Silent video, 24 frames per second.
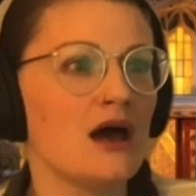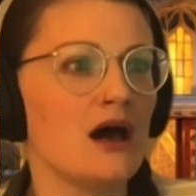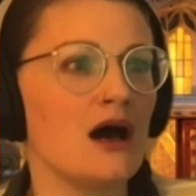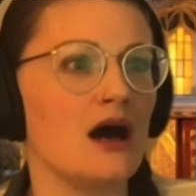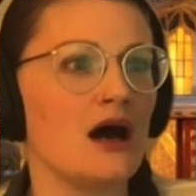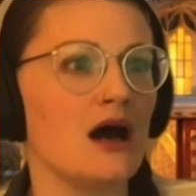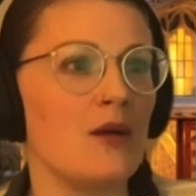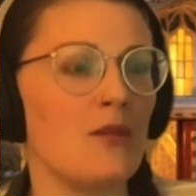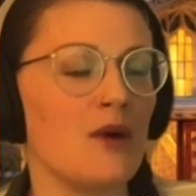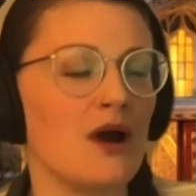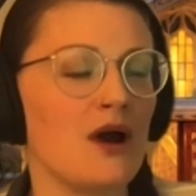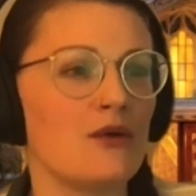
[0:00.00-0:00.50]

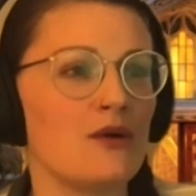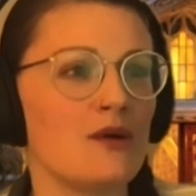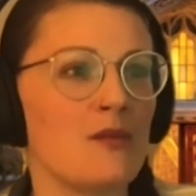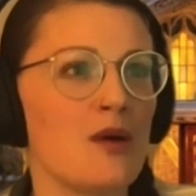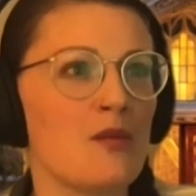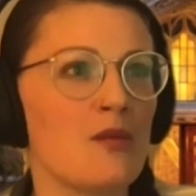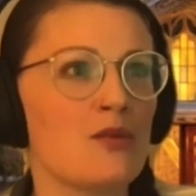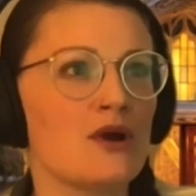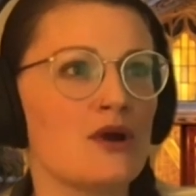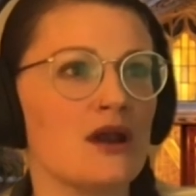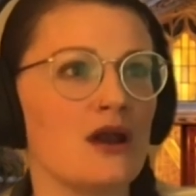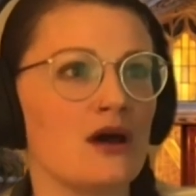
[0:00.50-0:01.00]
Um, I
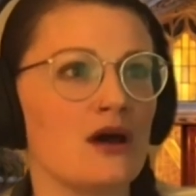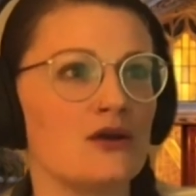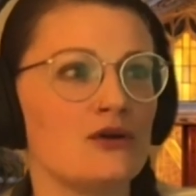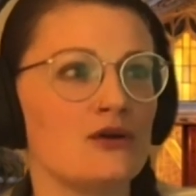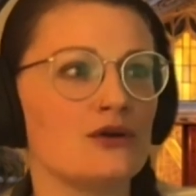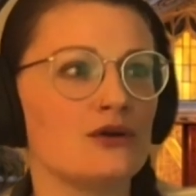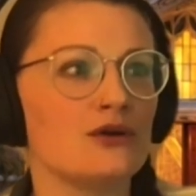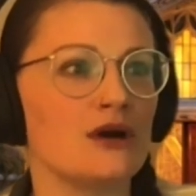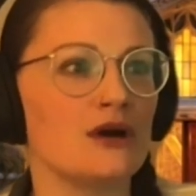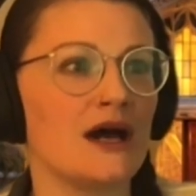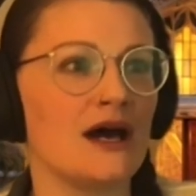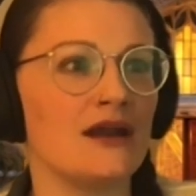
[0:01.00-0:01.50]
remember in
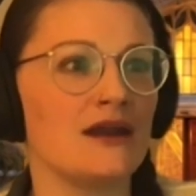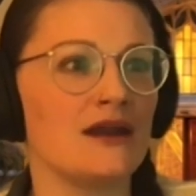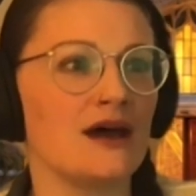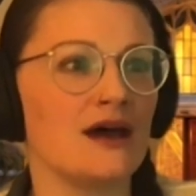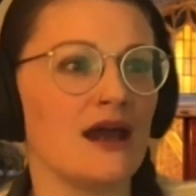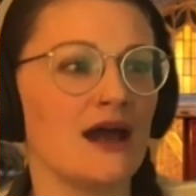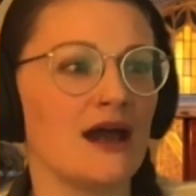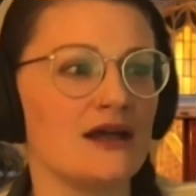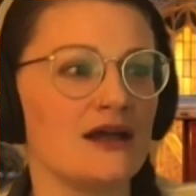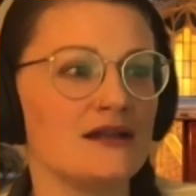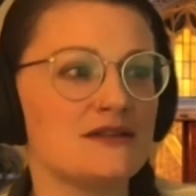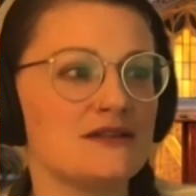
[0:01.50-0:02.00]
undergrad, I
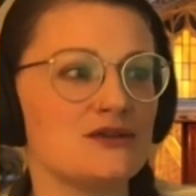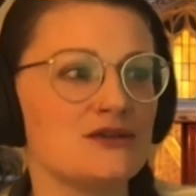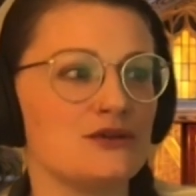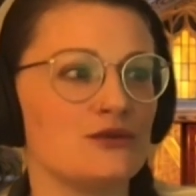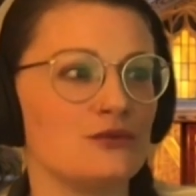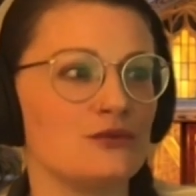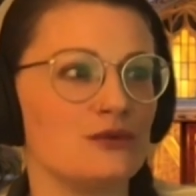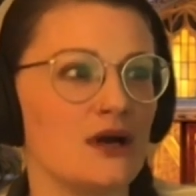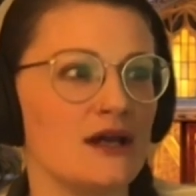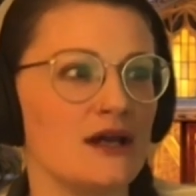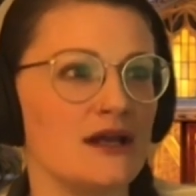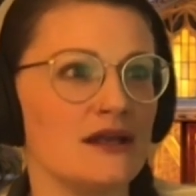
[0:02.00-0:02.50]
had to
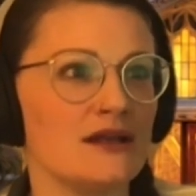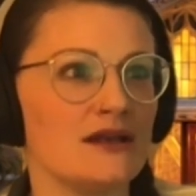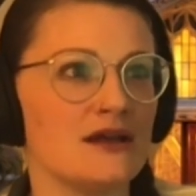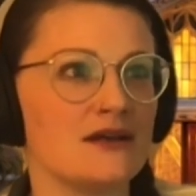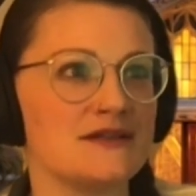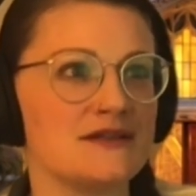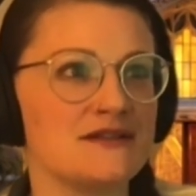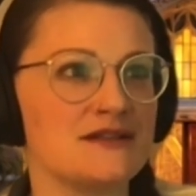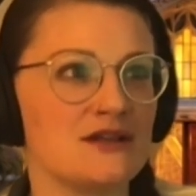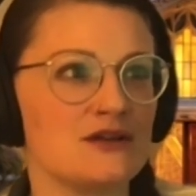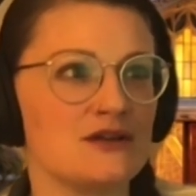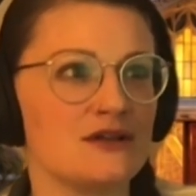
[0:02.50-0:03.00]
write a
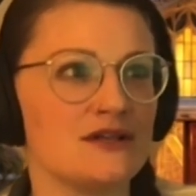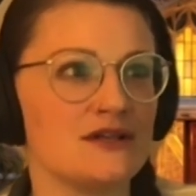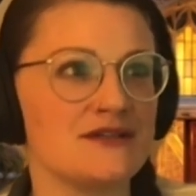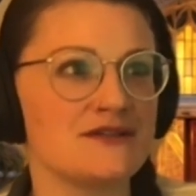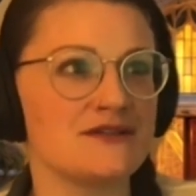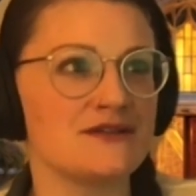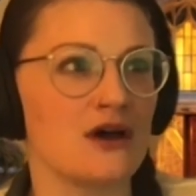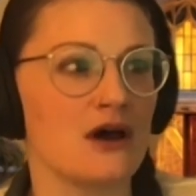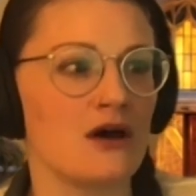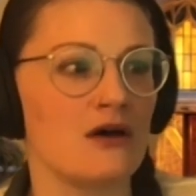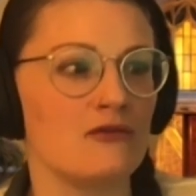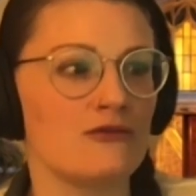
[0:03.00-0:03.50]
series
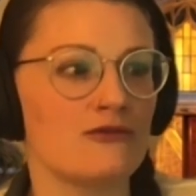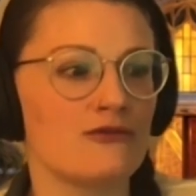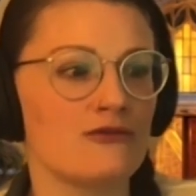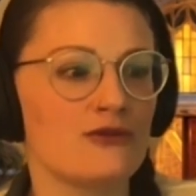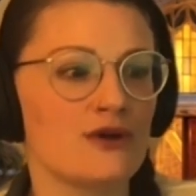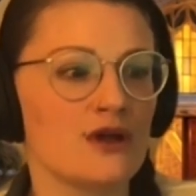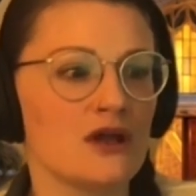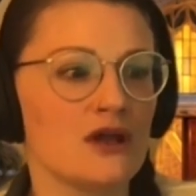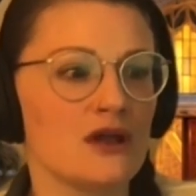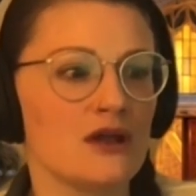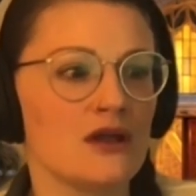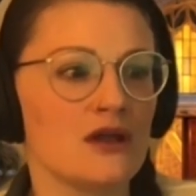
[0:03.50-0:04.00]
of
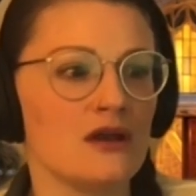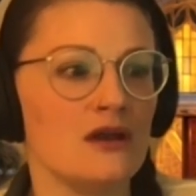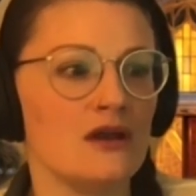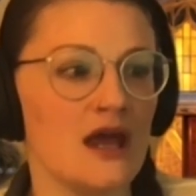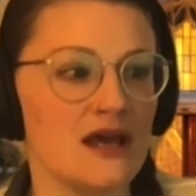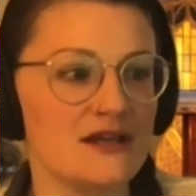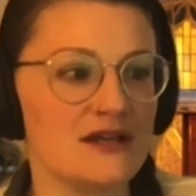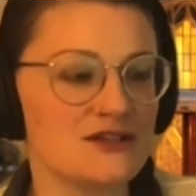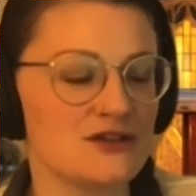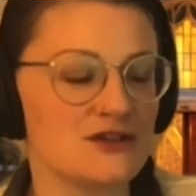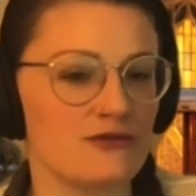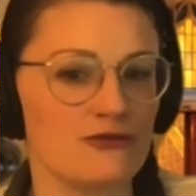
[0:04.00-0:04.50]

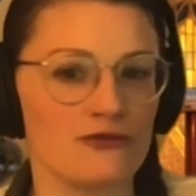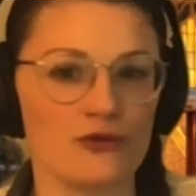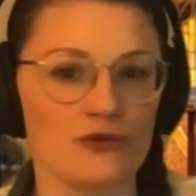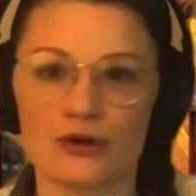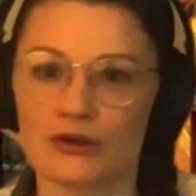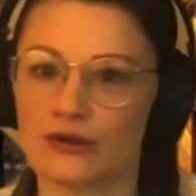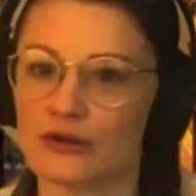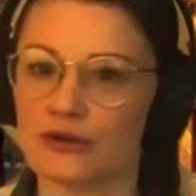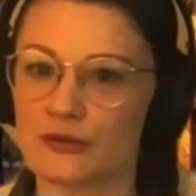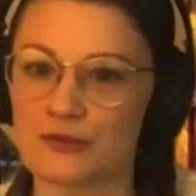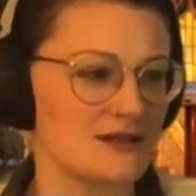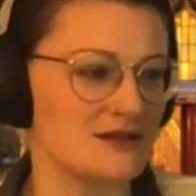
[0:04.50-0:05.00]
nested for
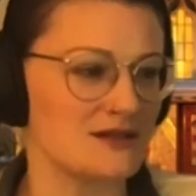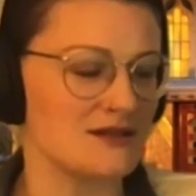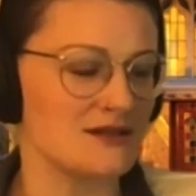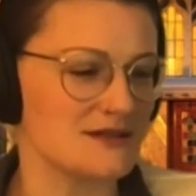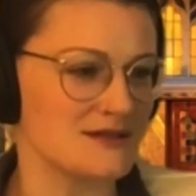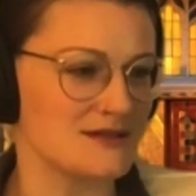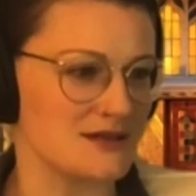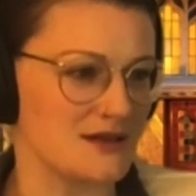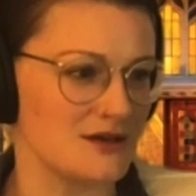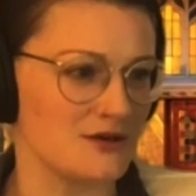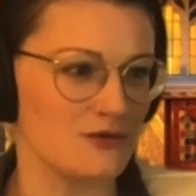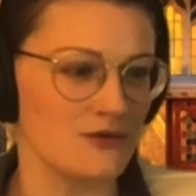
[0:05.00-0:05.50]
loops.
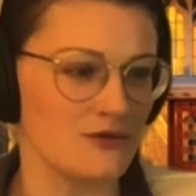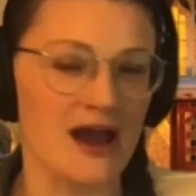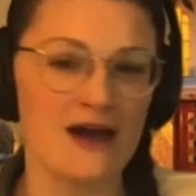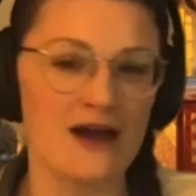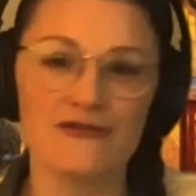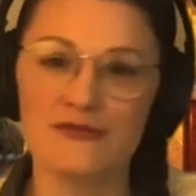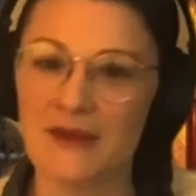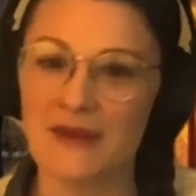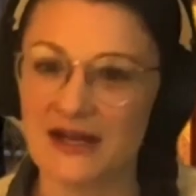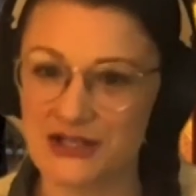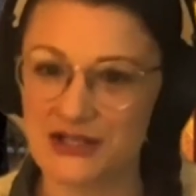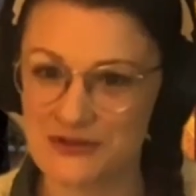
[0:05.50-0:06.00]
It's a graph
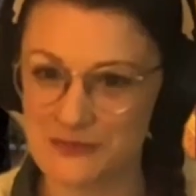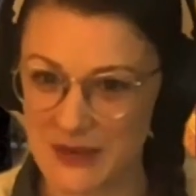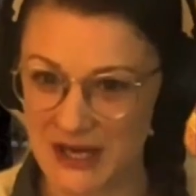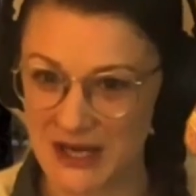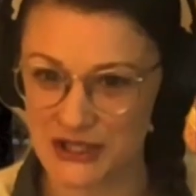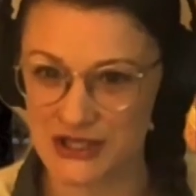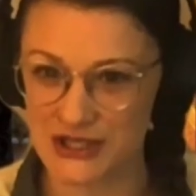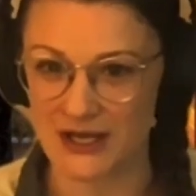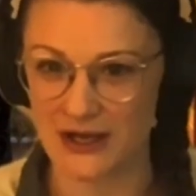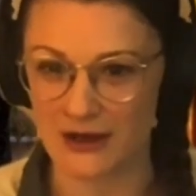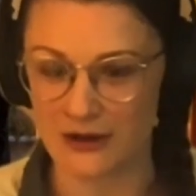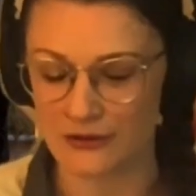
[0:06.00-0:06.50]

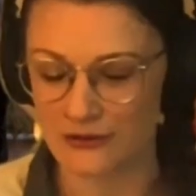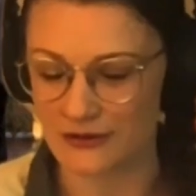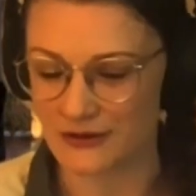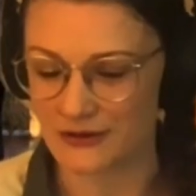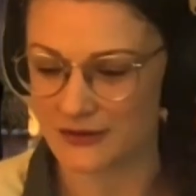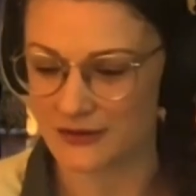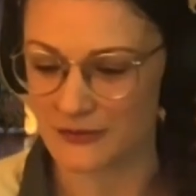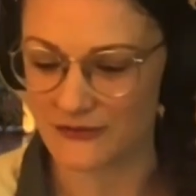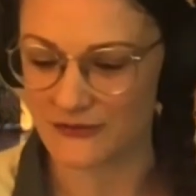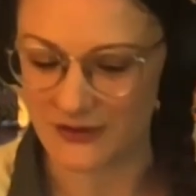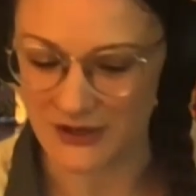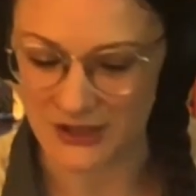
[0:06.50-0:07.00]
matching
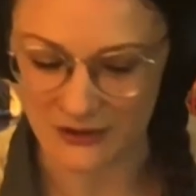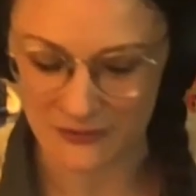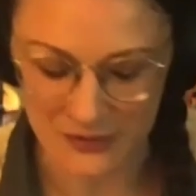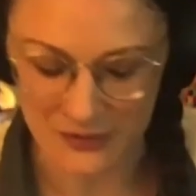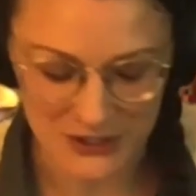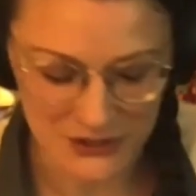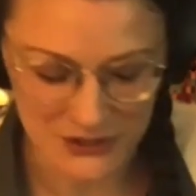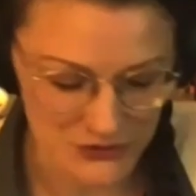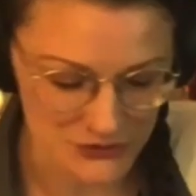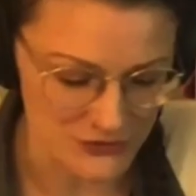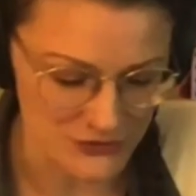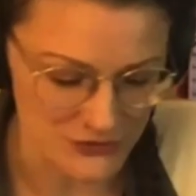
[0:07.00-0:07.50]
algorithm, if any of my
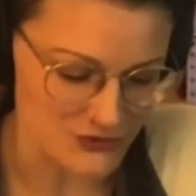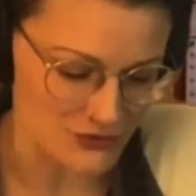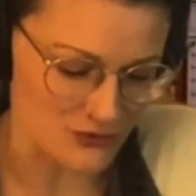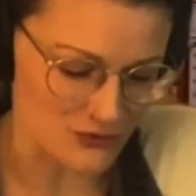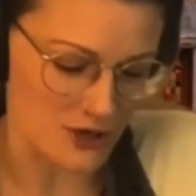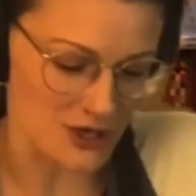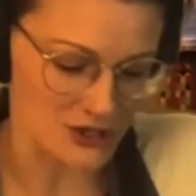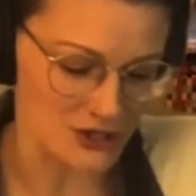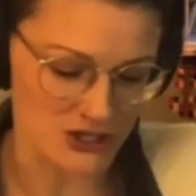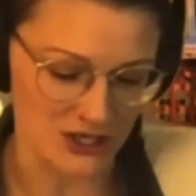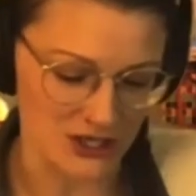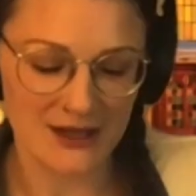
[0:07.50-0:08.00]
students are
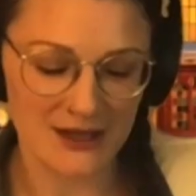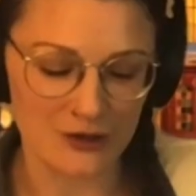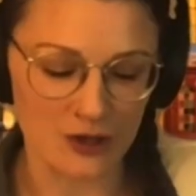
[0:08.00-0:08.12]
watching.